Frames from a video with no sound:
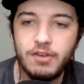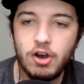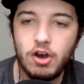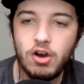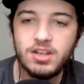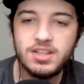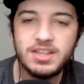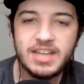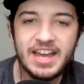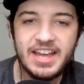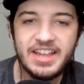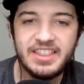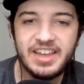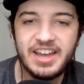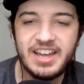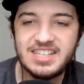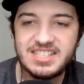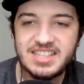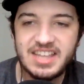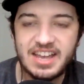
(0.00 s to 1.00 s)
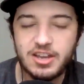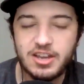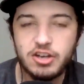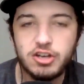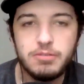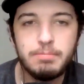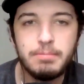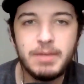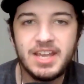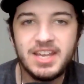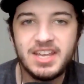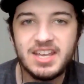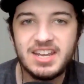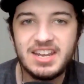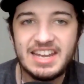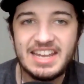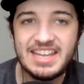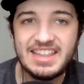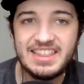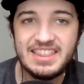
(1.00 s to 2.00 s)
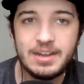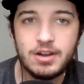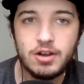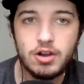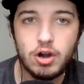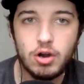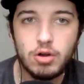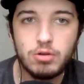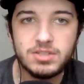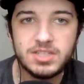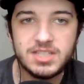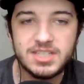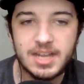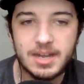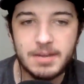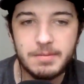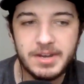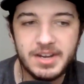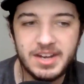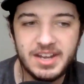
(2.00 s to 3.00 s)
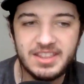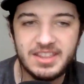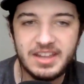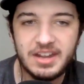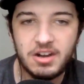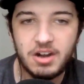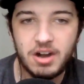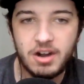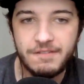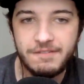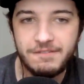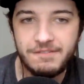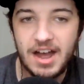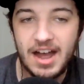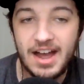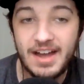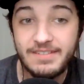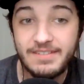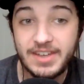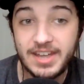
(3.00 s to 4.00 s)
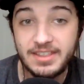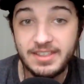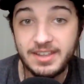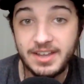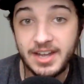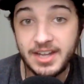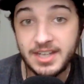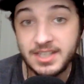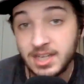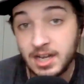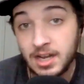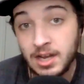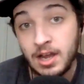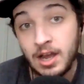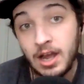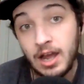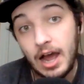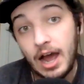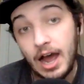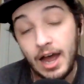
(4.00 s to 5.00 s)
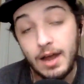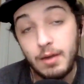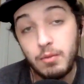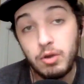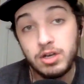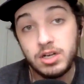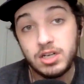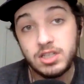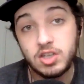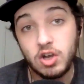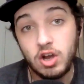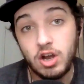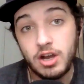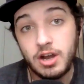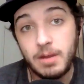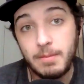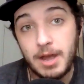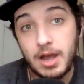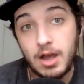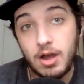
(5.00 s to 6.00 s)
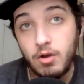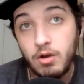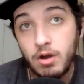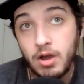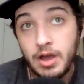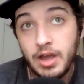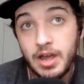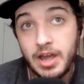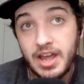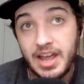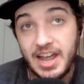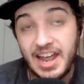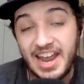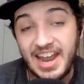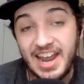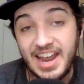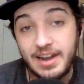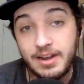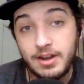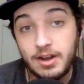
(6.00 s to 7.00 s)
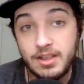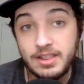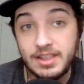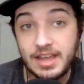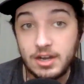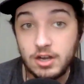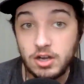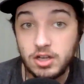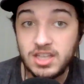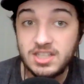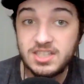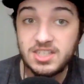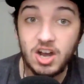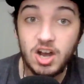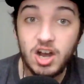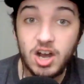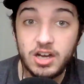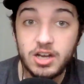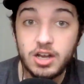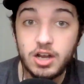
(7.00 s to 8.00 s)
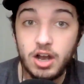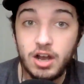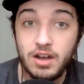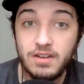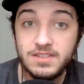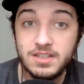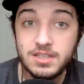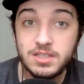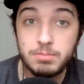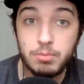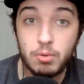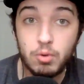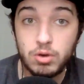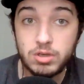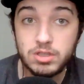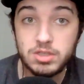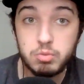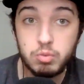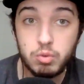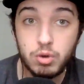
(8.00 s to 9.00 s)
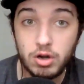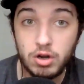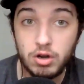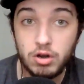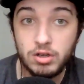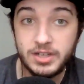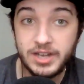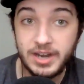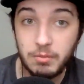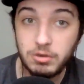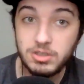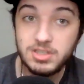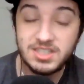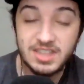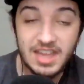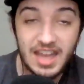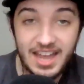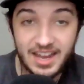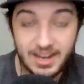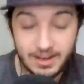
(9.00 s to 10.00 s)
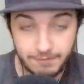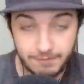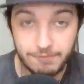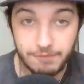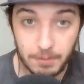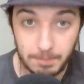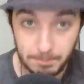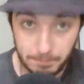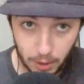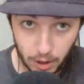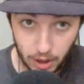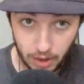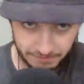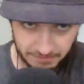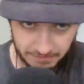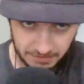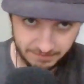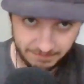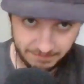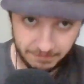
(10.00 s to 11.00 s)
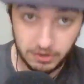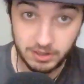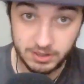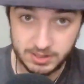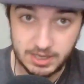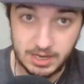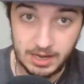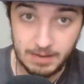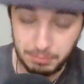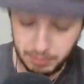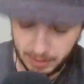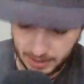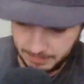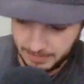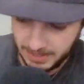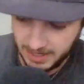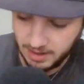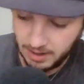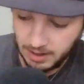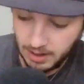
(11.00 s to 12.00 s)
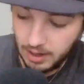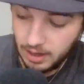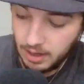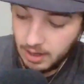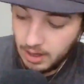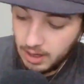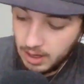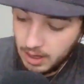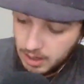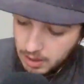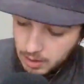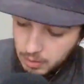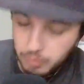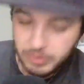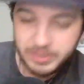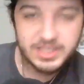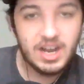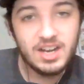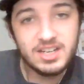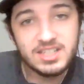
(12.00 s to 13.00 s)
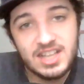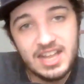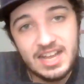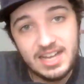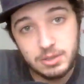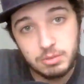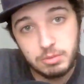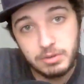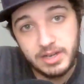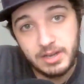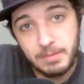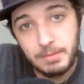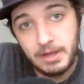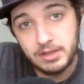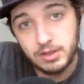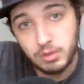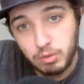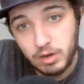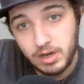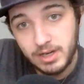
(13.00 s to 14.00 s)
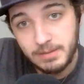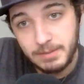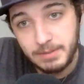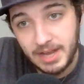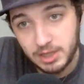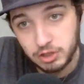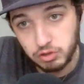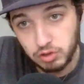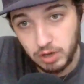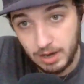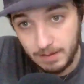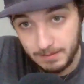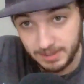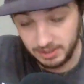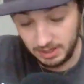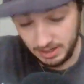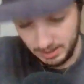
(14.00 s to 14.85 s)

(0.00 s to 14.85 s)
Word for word: of all the headlines that couldn't make it in their own segment. And there are five headlines I want to talk about and that are the talk of the sports world. And we're staying in football for the first couple. I mean, we talked last week about the running back drama.